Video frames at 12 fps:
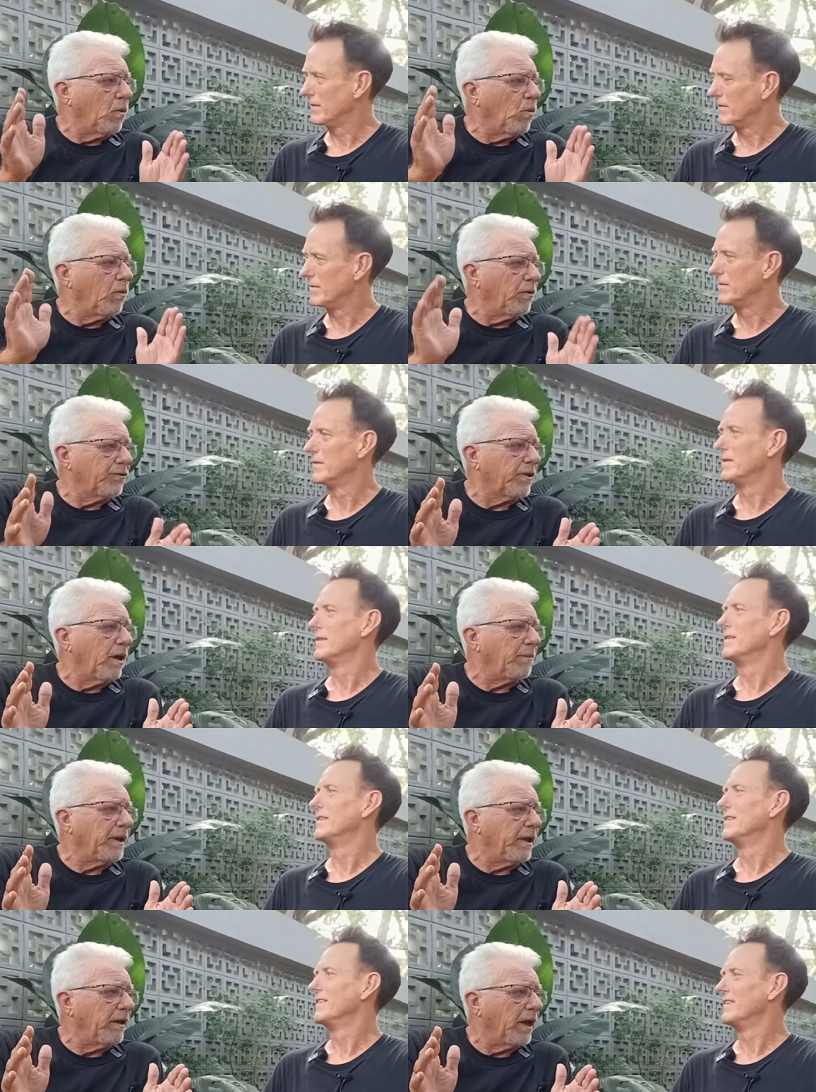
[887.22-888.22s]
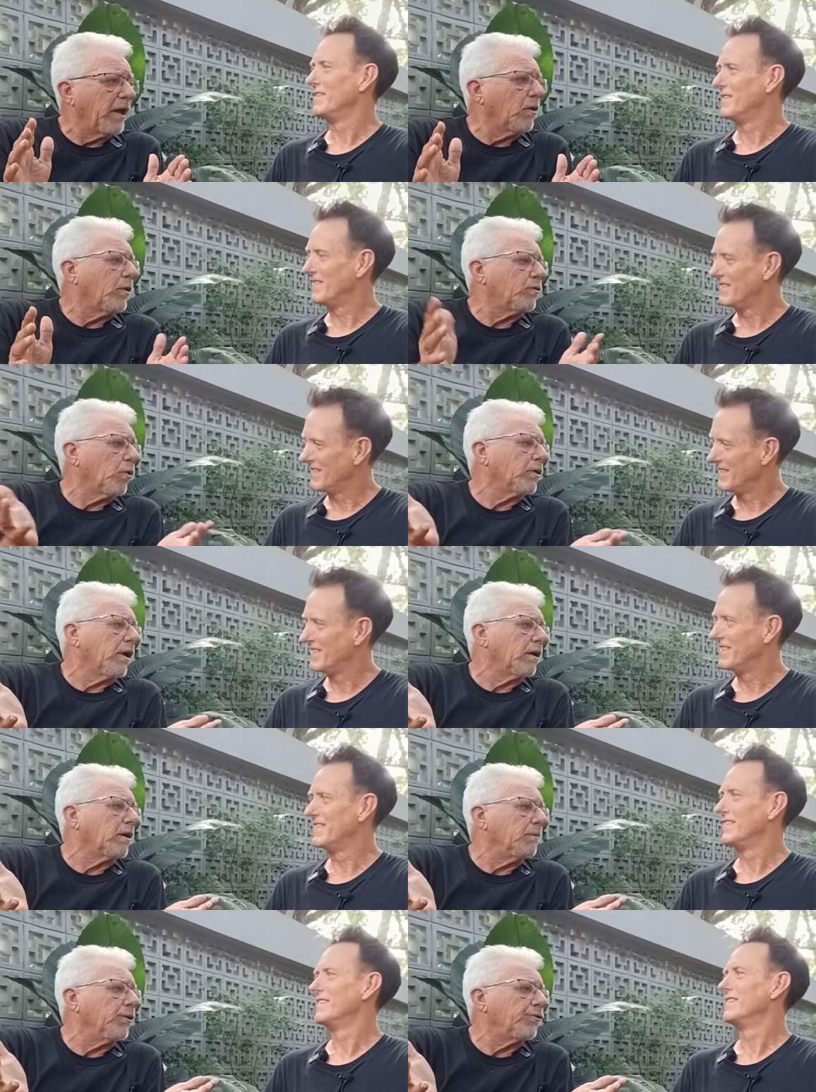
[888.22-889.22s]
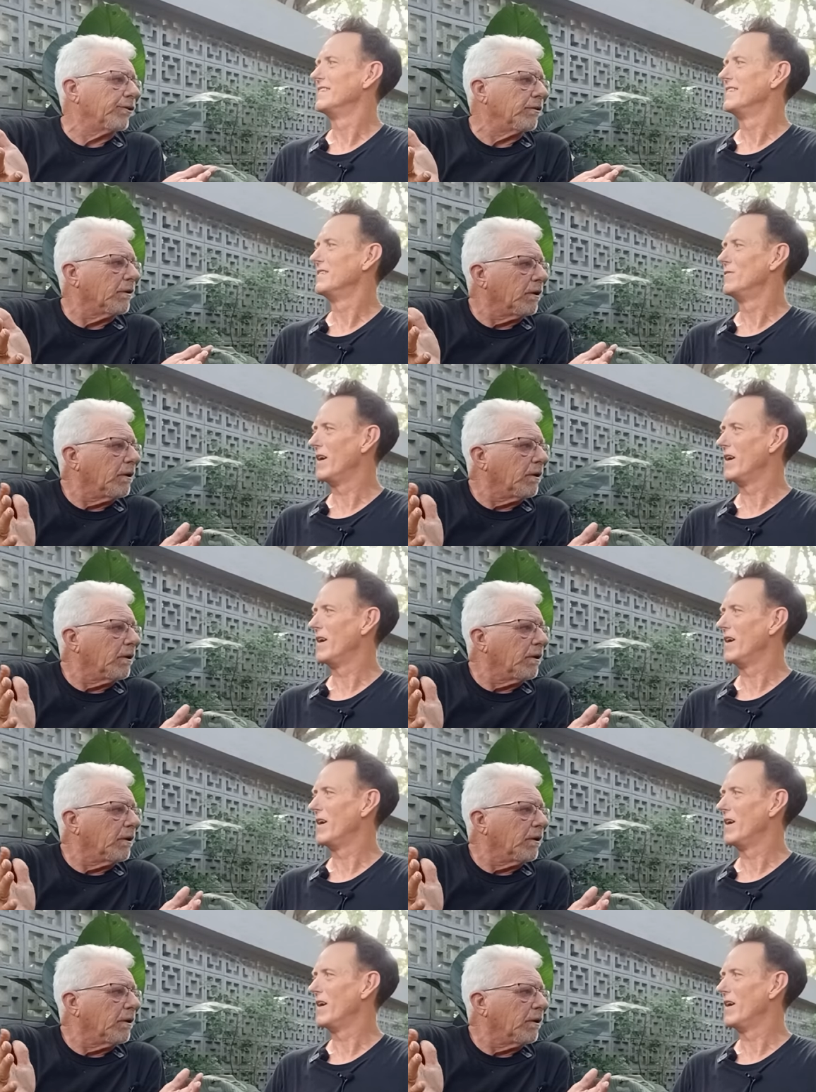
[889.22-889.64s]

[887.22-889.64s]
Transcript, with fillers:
Speaker 1: what was coming in. I'd always worked on commission.